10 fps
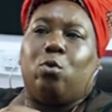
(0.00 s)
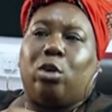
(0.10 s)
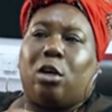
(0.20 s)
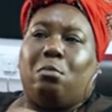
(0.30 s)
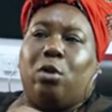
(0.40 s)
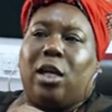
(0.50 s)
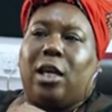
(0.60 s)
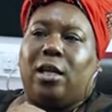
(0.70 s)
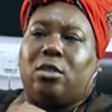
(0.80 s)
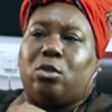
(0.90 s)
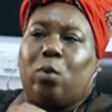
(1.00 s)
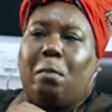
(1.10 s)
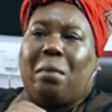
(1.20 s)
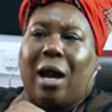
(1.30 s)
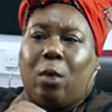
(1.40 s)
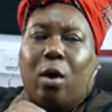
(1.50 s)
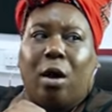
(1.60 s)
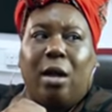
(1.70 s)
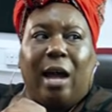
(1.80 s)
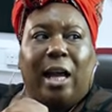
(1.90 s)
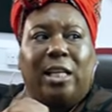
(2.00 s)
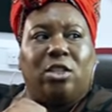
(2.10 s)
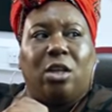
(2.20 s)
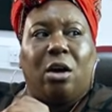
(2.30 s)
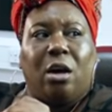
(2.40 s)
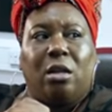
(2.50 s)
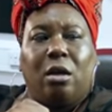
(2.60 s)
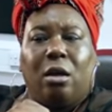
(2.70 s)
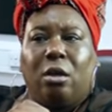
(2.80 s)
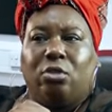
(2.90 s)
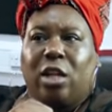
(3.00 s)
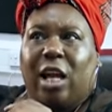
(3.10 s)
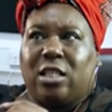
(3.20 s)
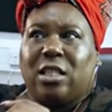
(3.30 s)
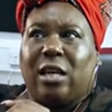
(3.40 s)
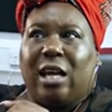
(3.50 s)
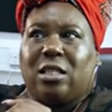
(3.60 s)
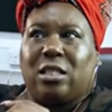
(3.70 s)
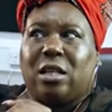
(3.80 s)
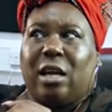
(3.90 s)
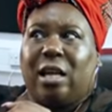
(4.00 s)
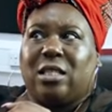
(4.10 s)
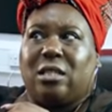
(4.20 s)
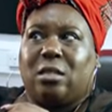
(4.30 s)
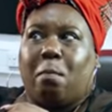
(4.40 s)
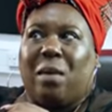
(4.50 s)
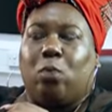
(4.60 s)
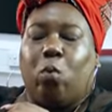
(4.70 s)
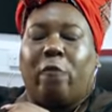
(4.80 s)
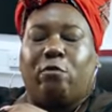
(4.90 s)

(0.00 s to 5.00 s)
communities, to empower, and in turn, it's been one of the